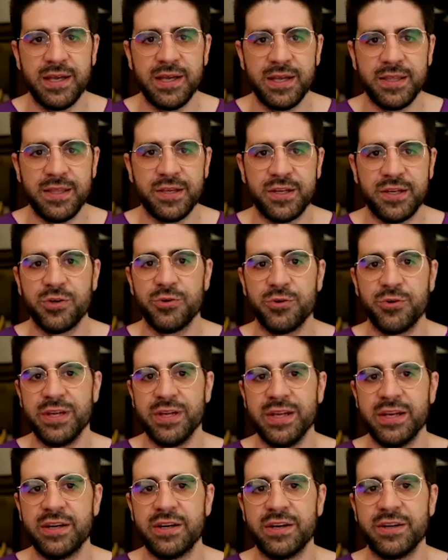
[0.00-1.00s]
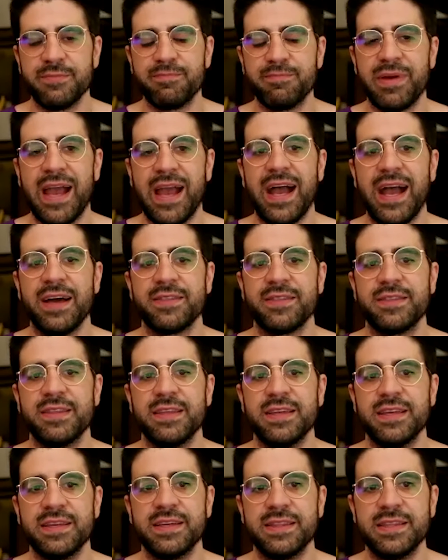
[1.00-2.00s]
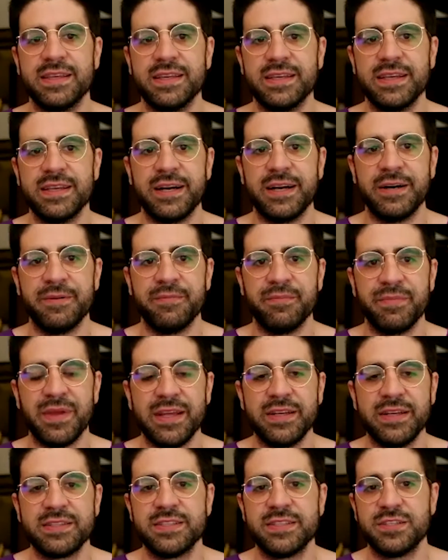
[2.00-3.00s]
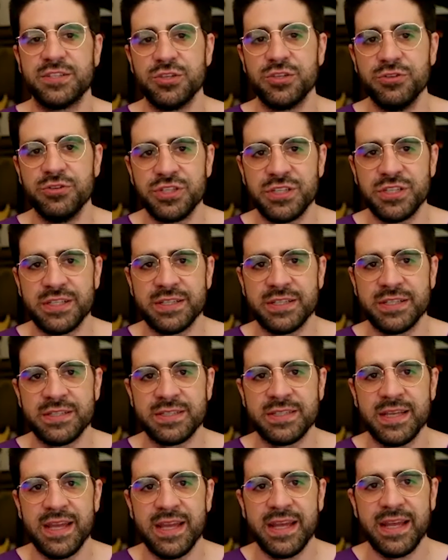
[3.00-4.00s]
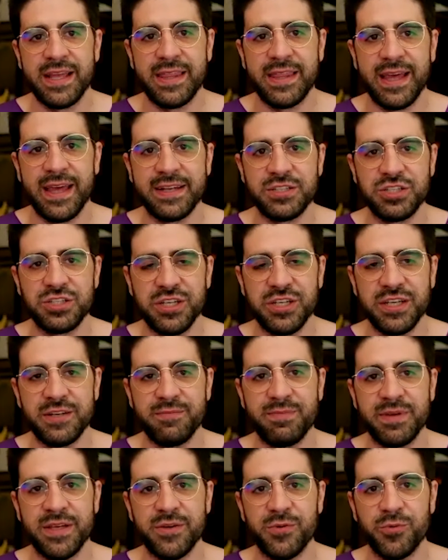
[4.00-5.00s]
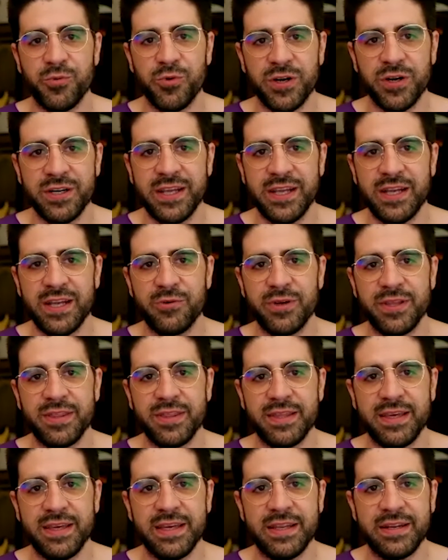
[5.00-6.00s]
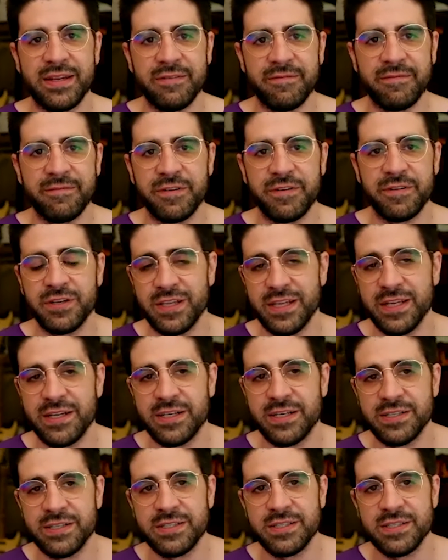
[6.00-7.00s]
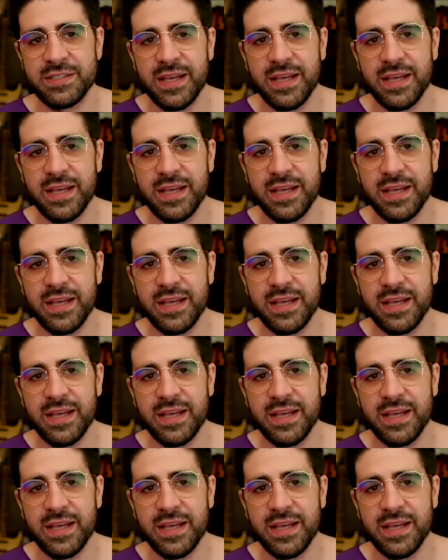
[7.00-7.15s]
the career path, the the um, institutions that she had been working within for years.